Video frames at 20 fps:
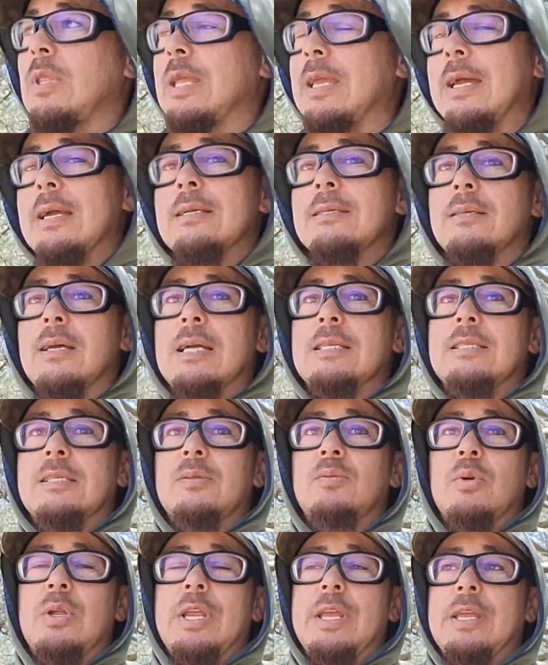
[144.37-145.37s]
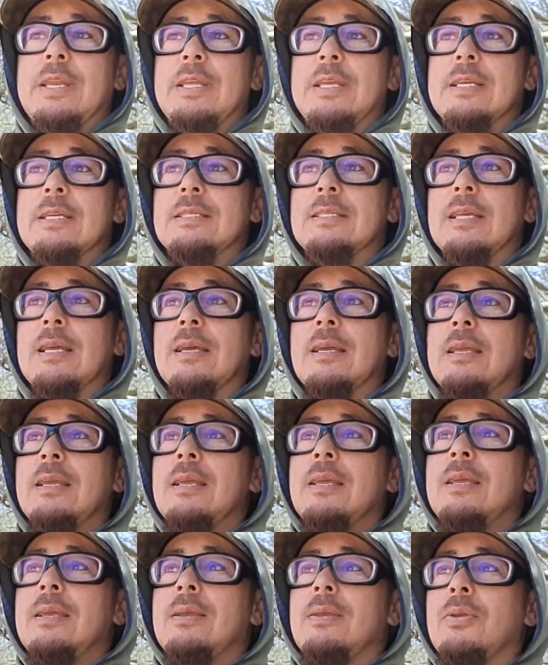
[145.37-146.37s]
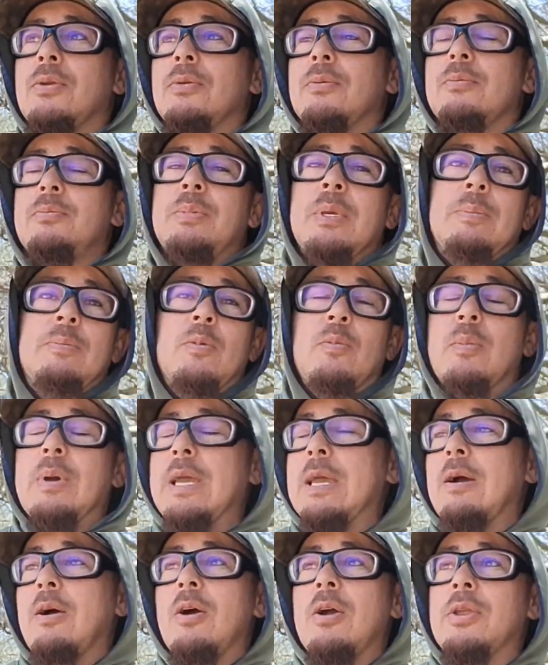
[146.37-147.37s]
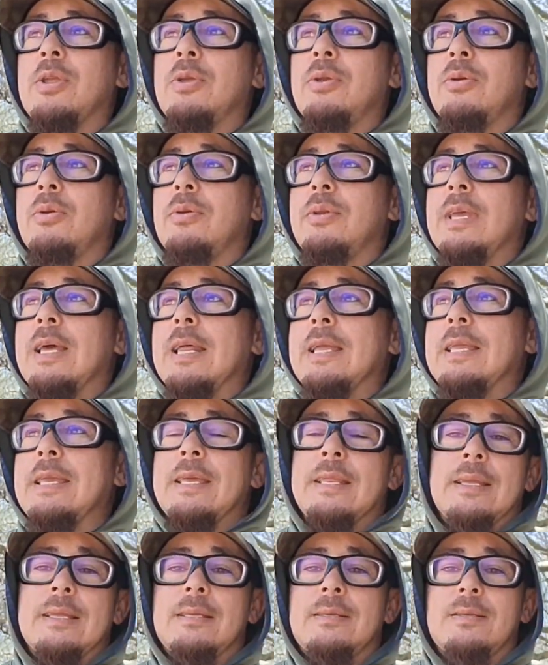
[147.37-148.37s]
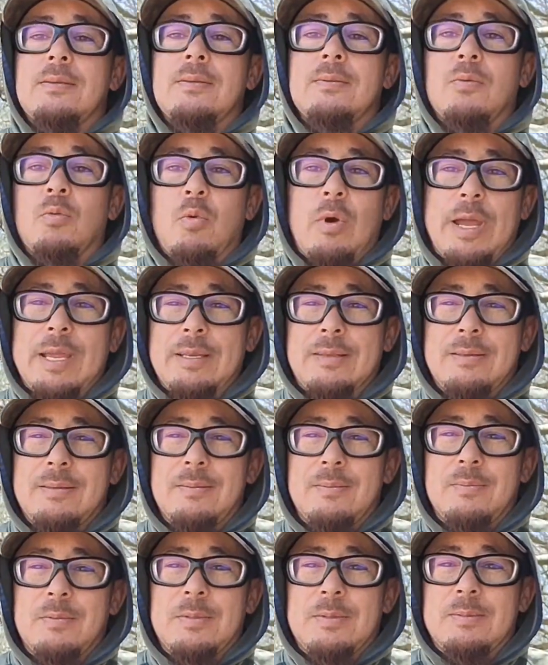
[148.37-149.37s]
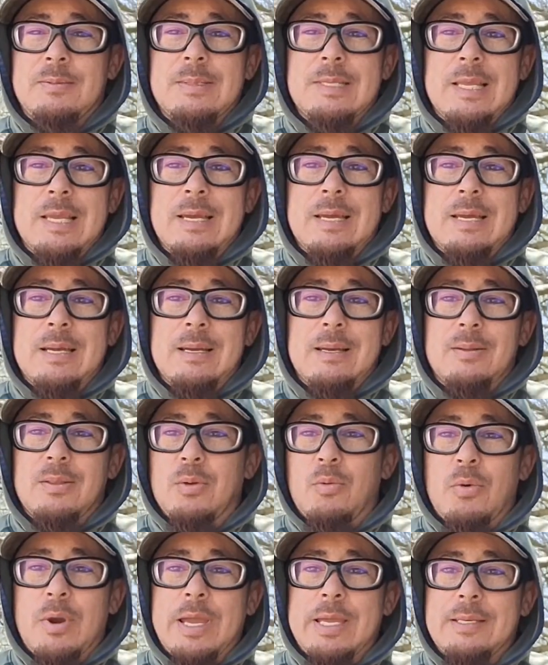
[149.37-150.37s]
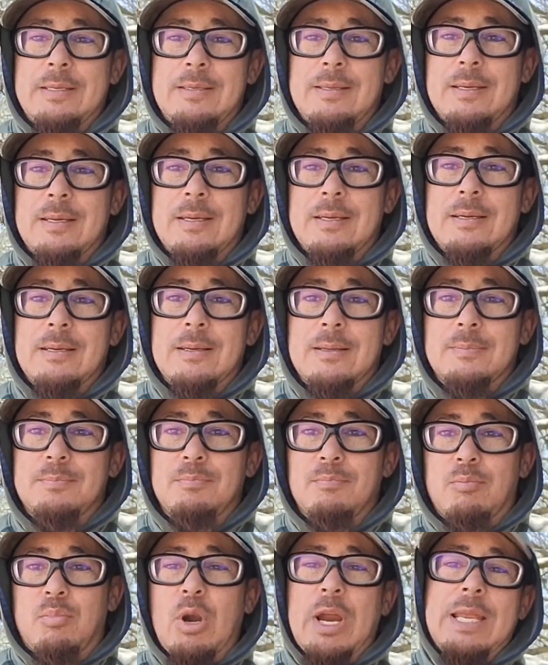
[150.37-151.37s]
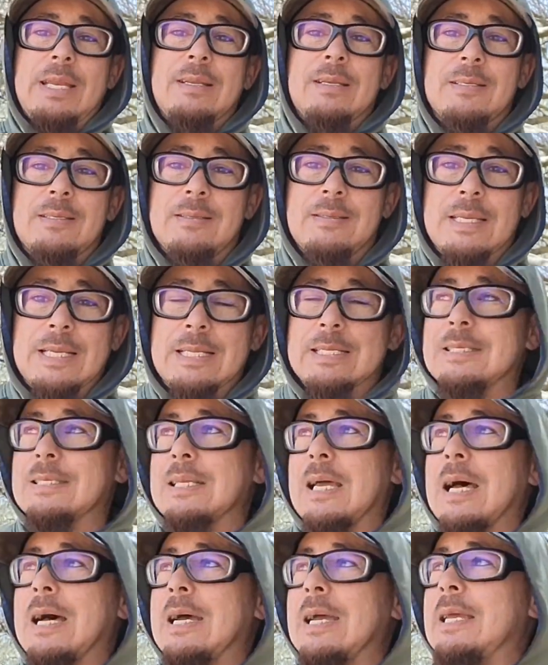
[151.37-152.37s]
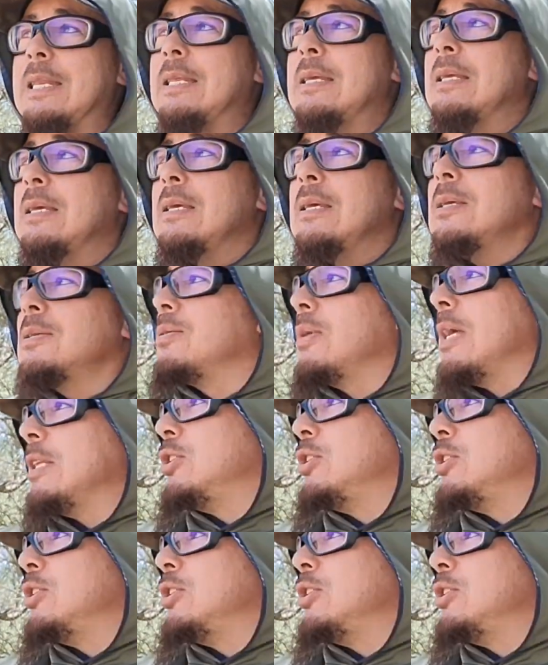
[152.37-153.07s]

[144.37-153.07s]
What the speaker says: yeah, so that's just the way it is. You people may argue you got to get it right, the right brightness inside so